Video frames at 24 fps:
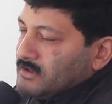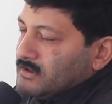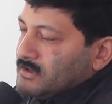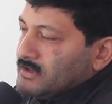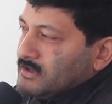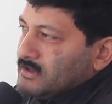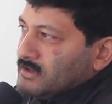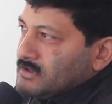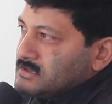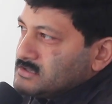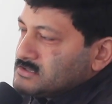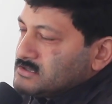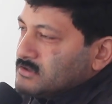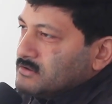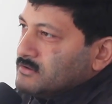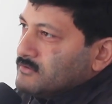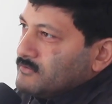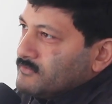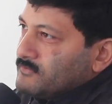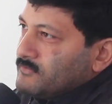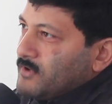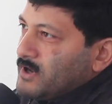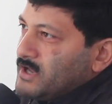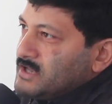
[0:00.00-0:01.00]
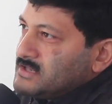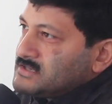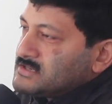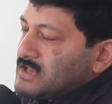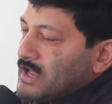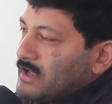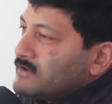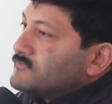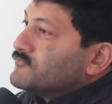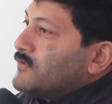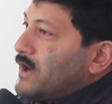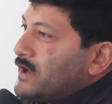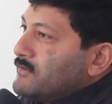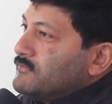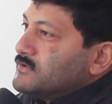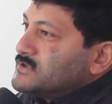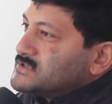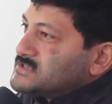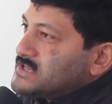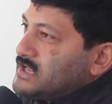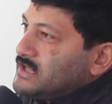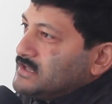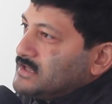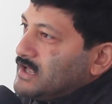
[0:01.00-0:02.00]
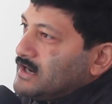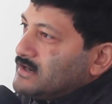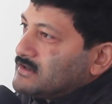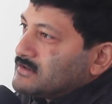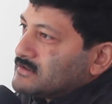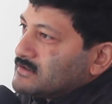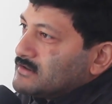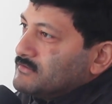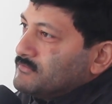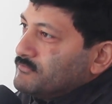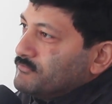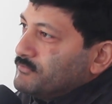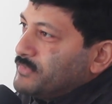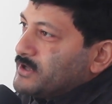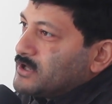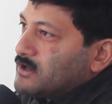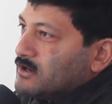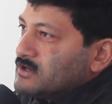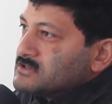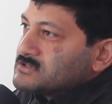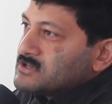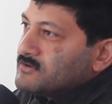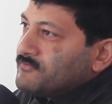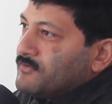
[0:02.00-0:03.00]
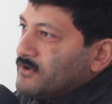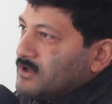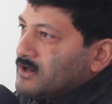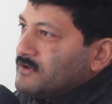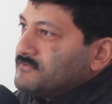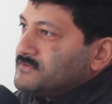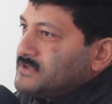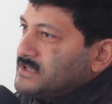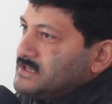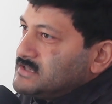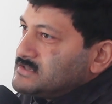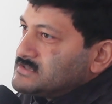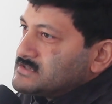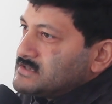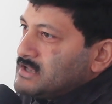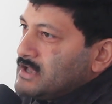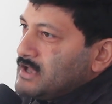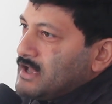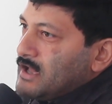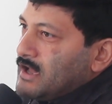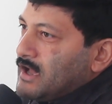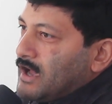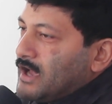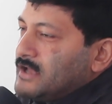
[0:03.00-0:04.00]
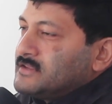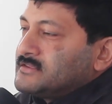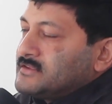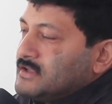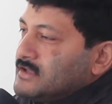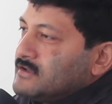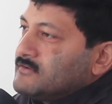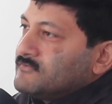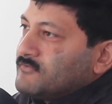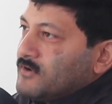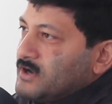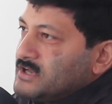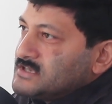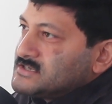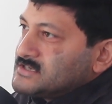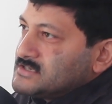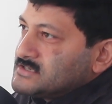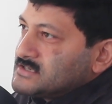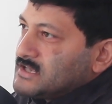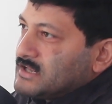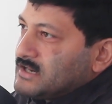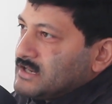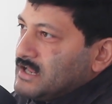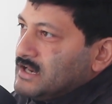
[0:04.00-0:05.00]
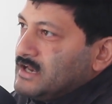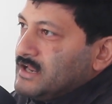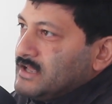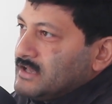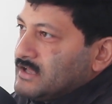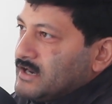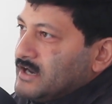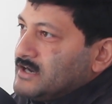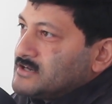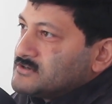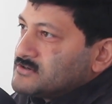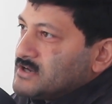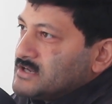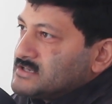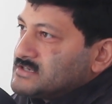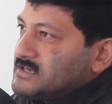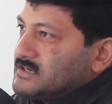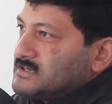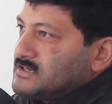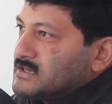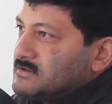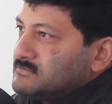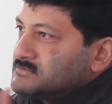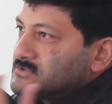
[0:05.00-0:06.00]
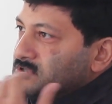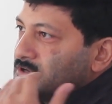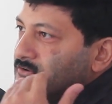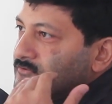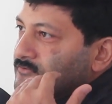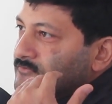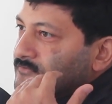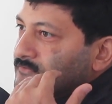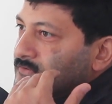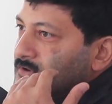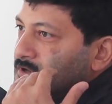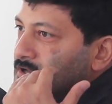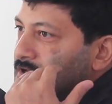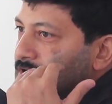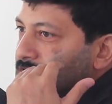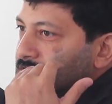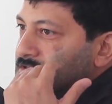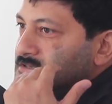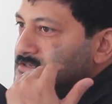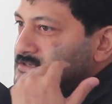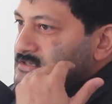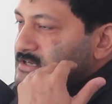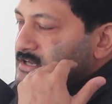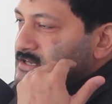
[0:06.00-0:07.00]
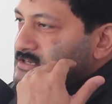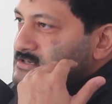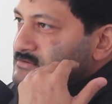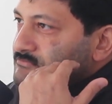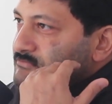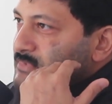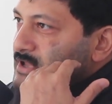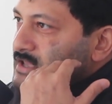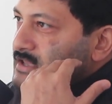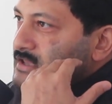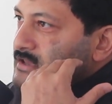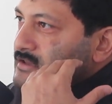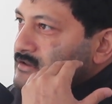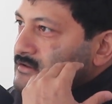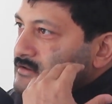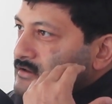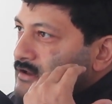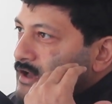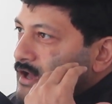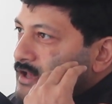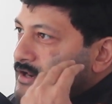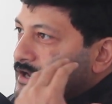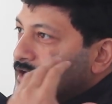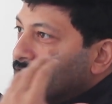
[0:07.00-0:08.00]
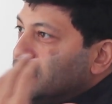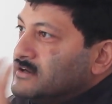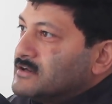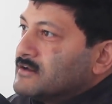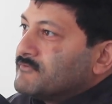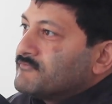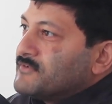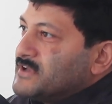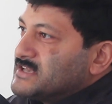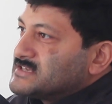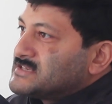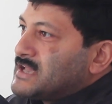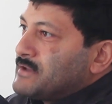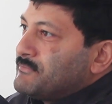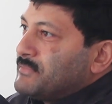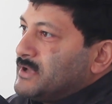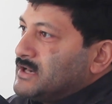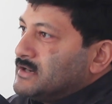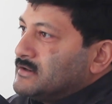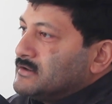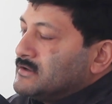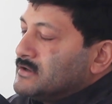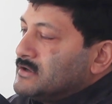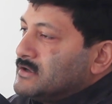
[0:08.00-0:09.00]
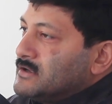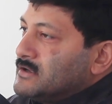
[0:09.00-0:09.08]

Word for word: any way to the... So voice, I would say that because of all of this, I think voice is a really great choice in terms of just making an interface happen.